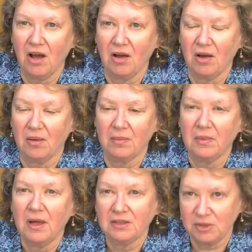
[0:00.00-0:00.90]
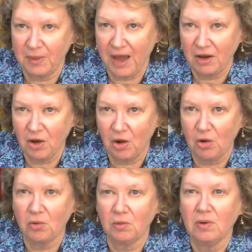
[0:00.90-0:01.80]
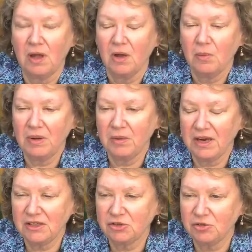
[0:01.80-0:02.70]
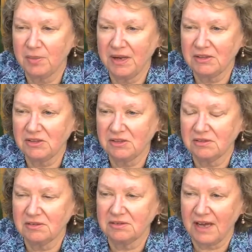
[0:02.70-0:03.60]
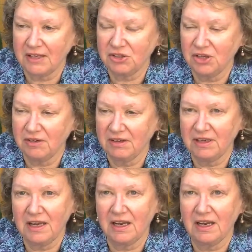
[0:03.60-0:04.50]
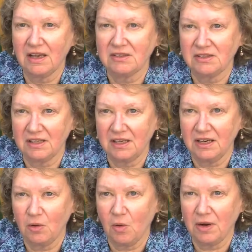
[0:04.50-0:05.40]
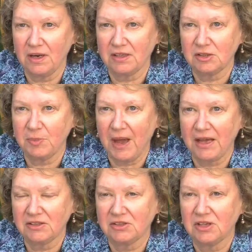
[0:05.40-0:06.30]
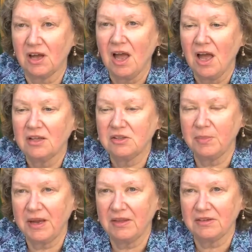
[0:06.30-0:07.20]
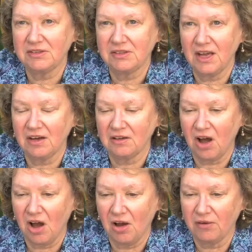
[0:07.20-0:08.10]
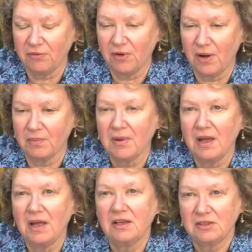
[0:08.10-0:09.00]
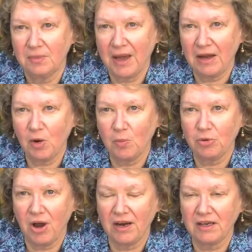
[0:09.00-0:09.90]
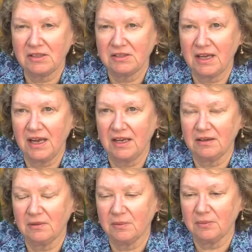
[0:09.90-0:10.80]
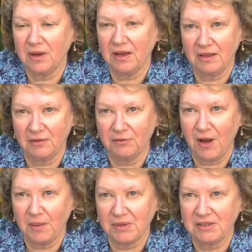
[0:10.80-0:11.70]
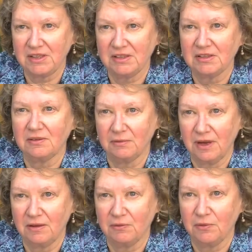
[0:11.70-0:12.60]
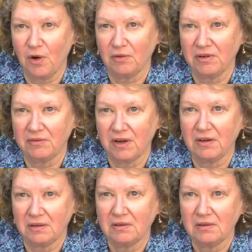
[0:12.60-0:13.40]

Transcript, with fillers: um, tobacco, we were instrumental last year in getting a city ordinance passed to, to in the sale of um, tobacco products in, in the pharmacies in, in Fall River.